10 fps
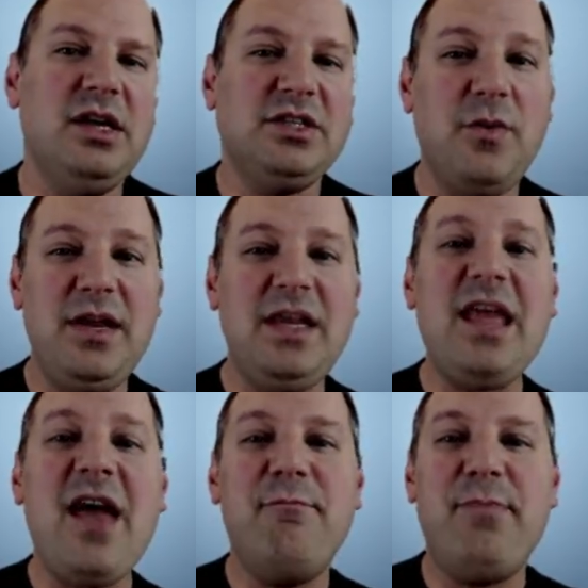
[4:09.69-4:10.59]
So we need
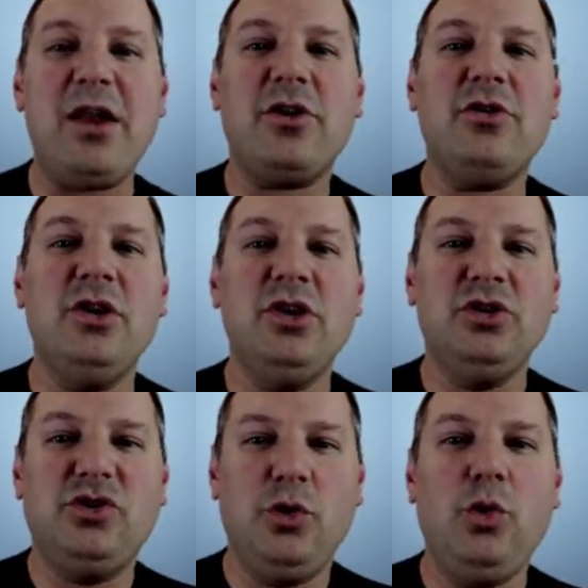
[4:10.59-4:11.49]
to have better
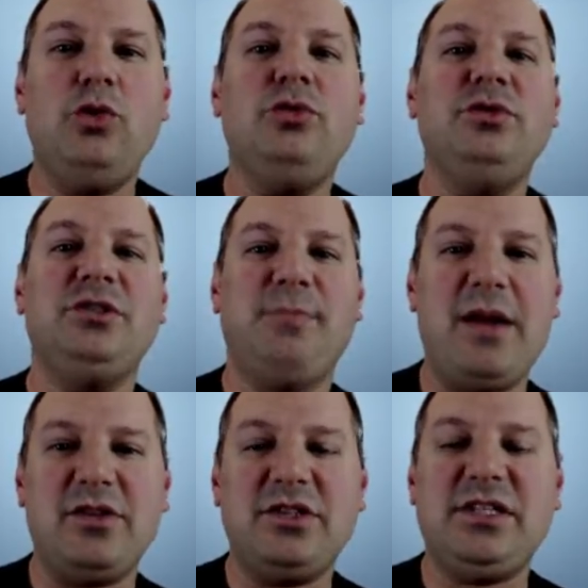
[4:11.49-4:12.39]
tools,
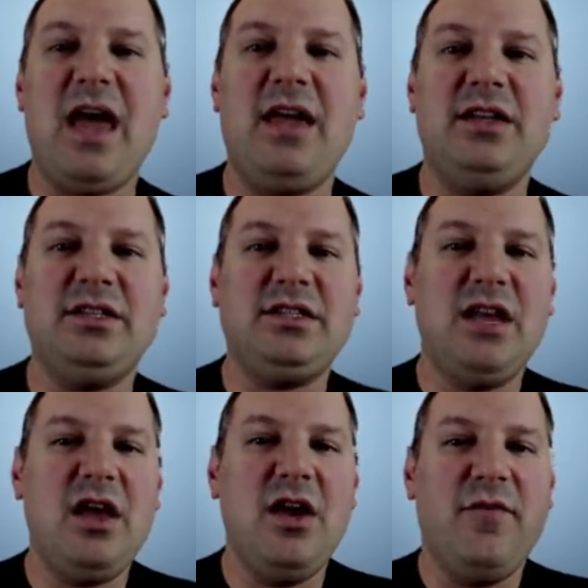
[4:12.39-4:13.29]
better science
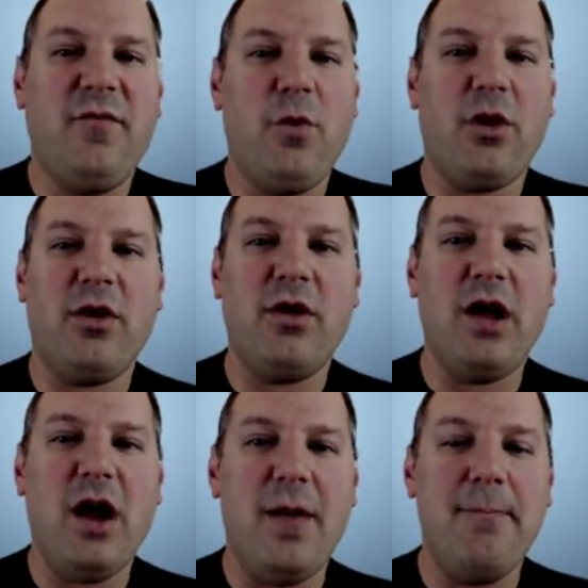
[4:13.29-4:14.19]
for
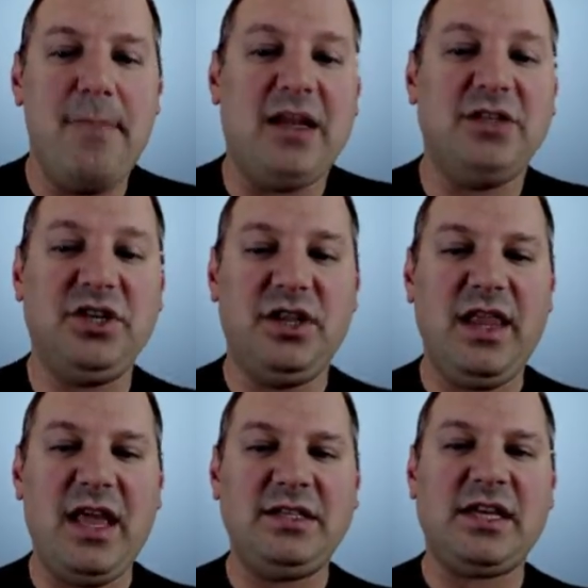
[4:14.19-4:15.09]
managing the
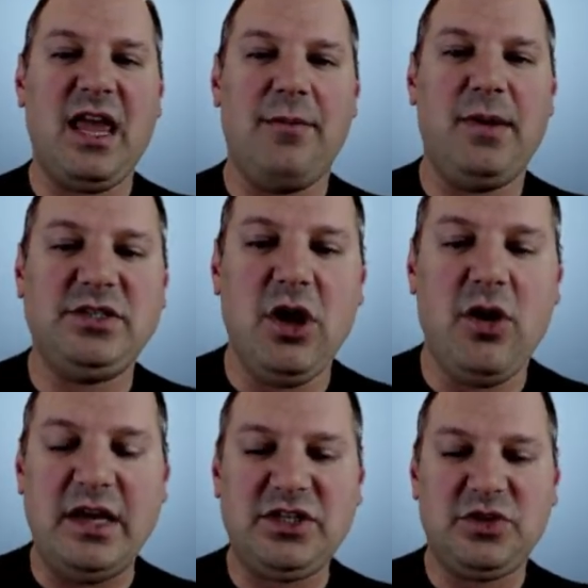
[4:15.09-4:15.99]
landscape. And so
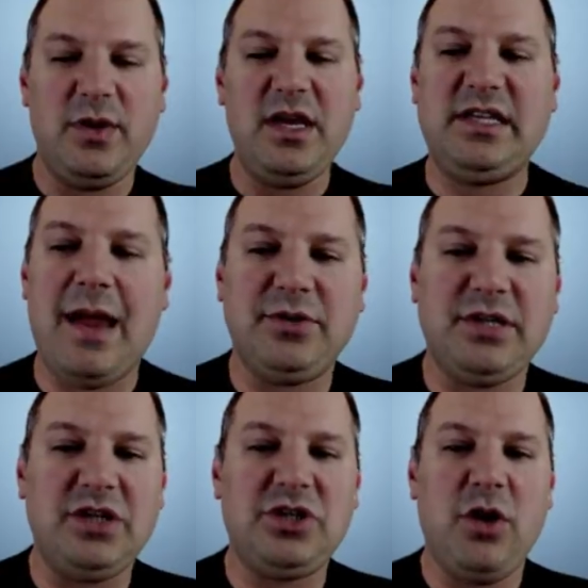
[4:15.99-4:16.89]
as 3 examples
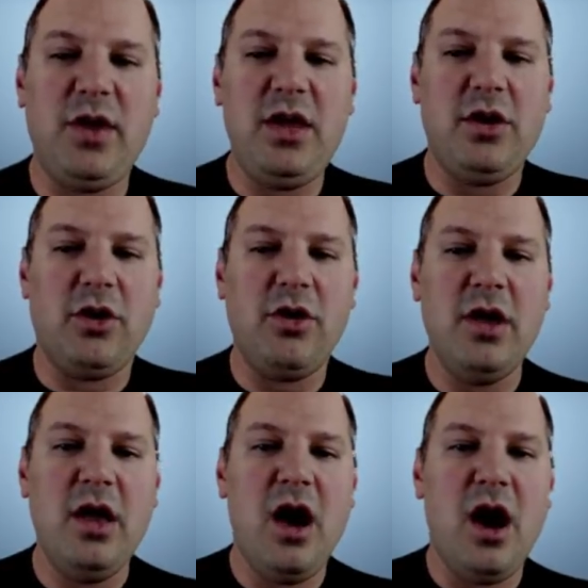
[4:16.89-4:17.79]
I show here,
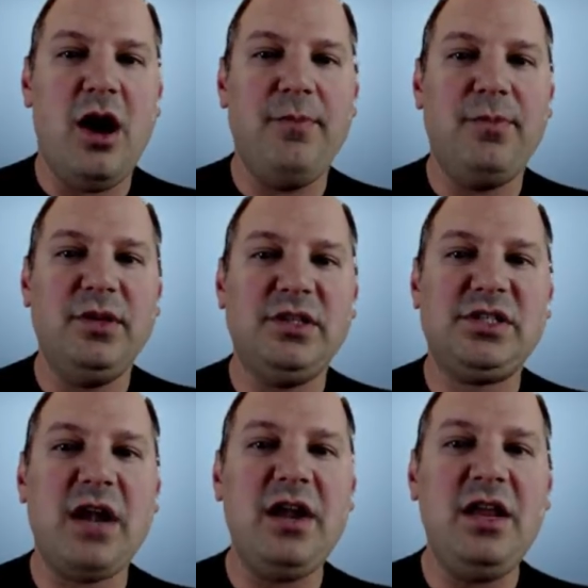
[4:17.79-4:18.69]

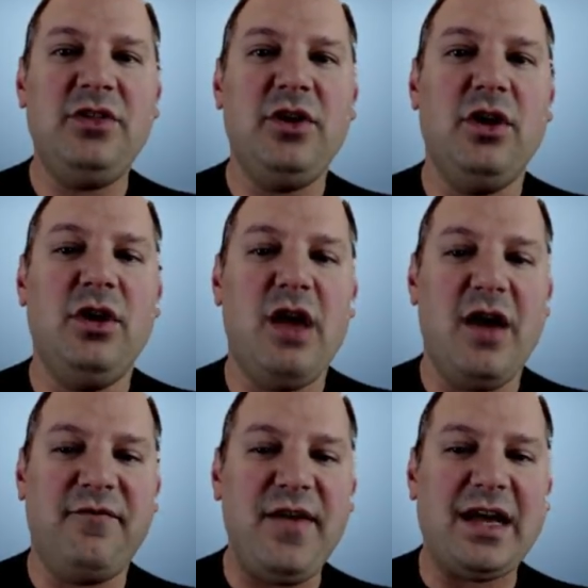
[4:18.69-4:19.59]
studying the
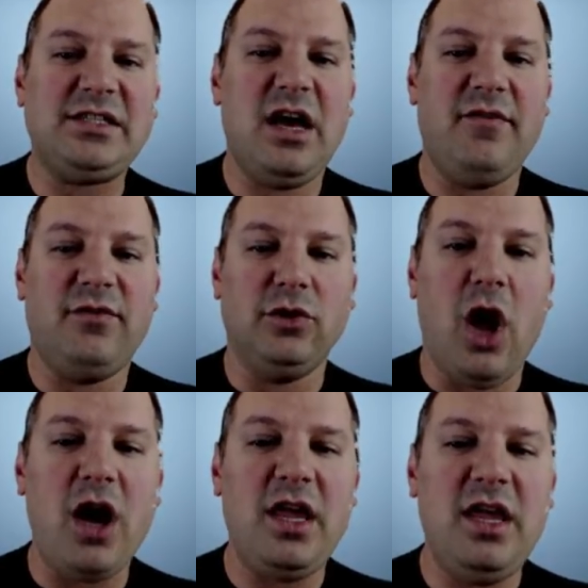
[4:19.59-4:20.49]
effects of
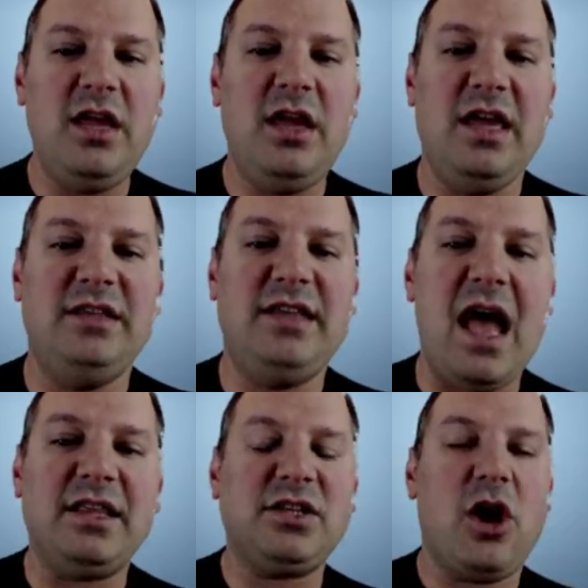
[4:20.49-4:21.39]
logging in
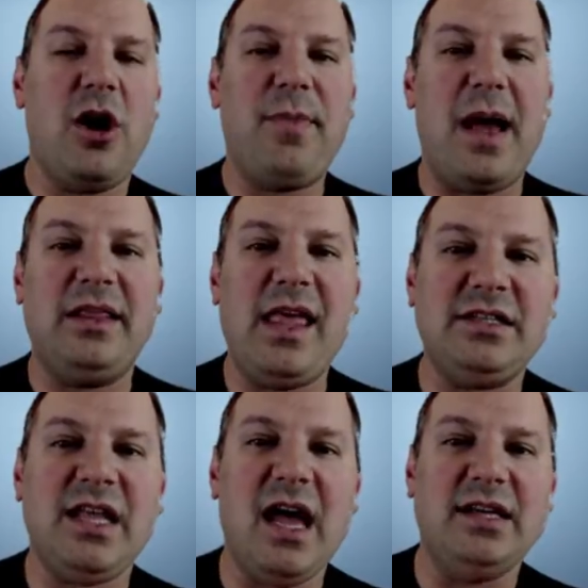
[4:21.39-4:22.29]
deaths caused by
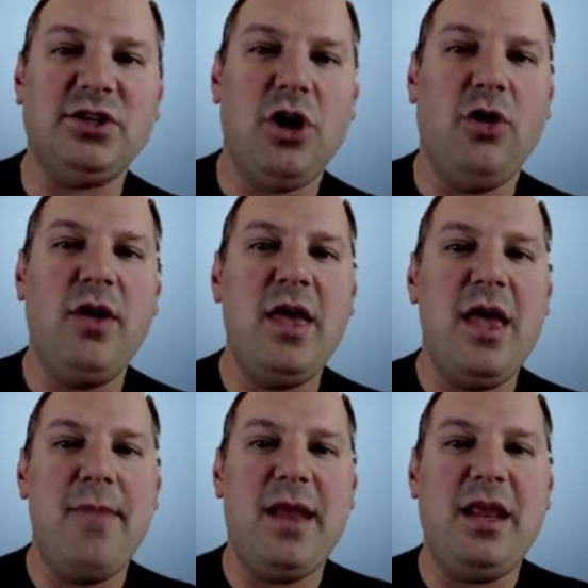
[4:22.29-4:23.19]
landslides. So
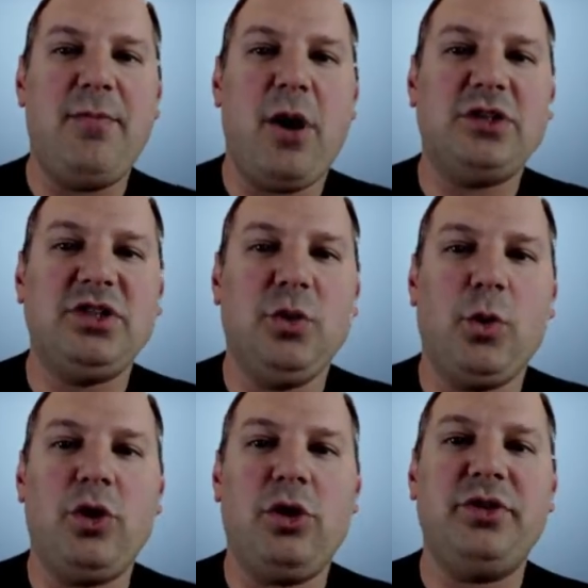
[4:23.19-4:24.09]
in many parts of the
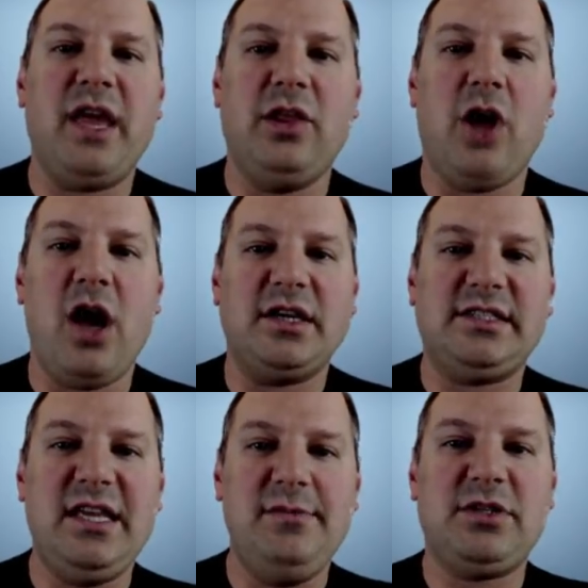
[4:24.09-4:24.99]
world, they log
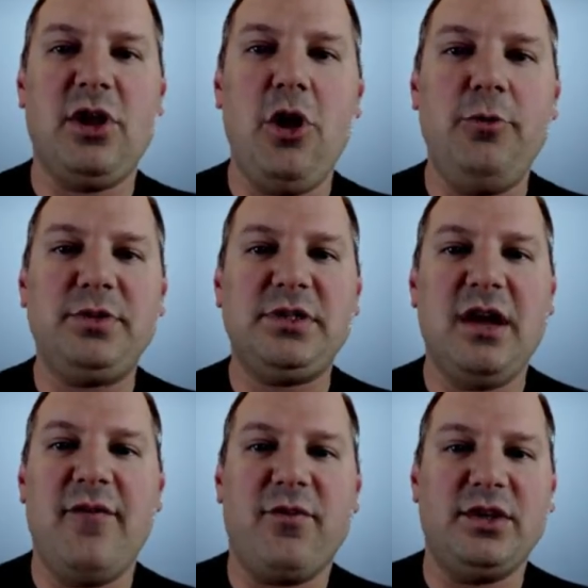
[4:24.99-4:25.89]
steep slopes.
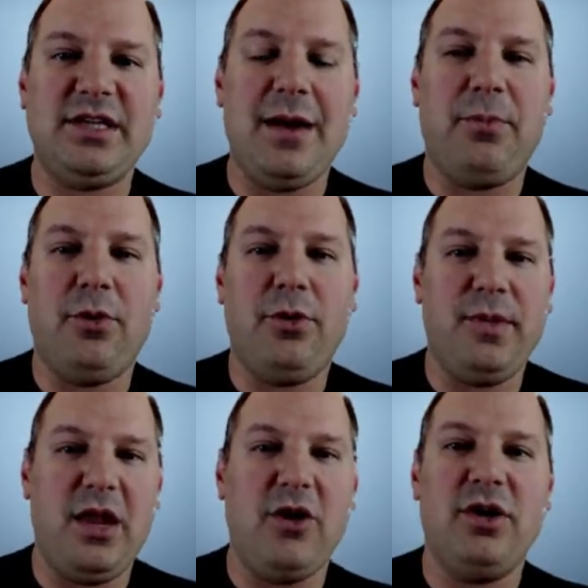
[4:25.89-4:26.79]
For
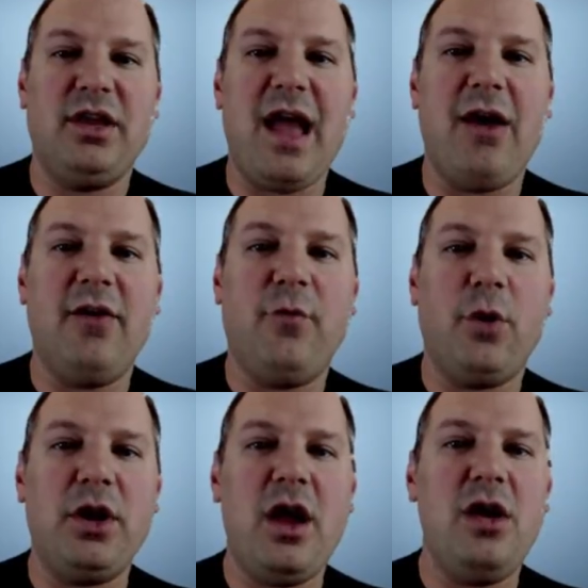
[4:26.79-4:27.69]
example, here in
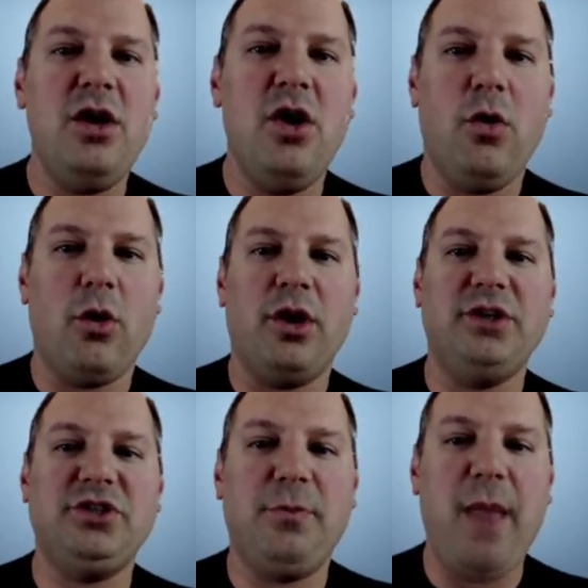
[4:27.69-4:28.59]
California or
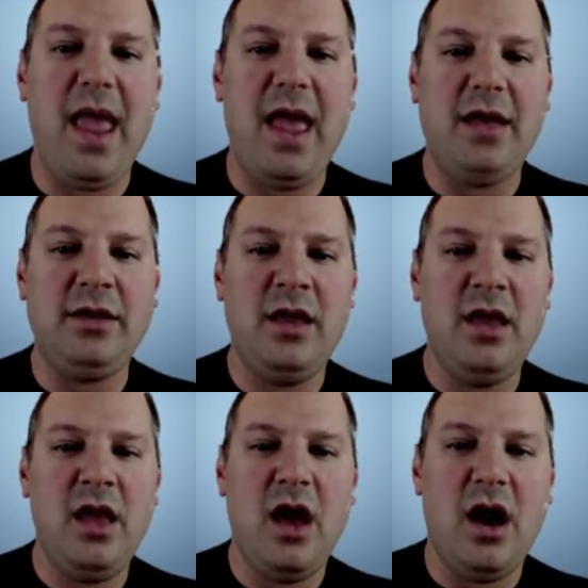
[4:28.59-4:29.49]
in Japan
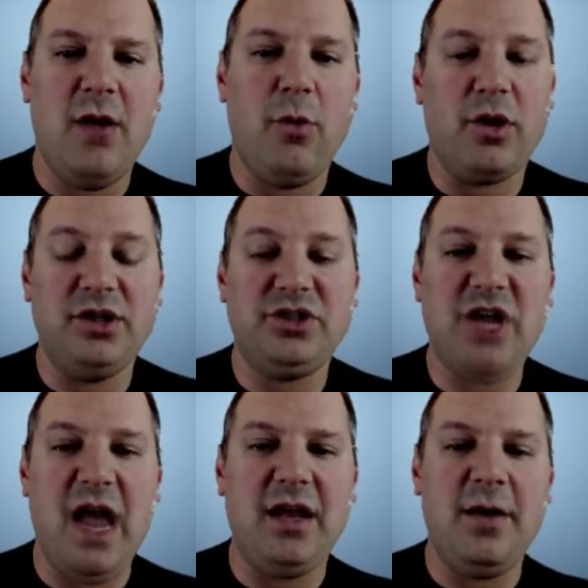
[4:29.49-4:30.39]
or in
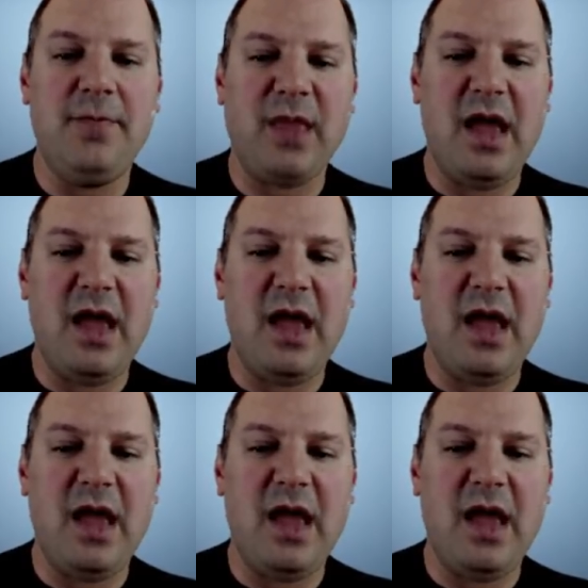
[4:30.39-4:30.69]
China.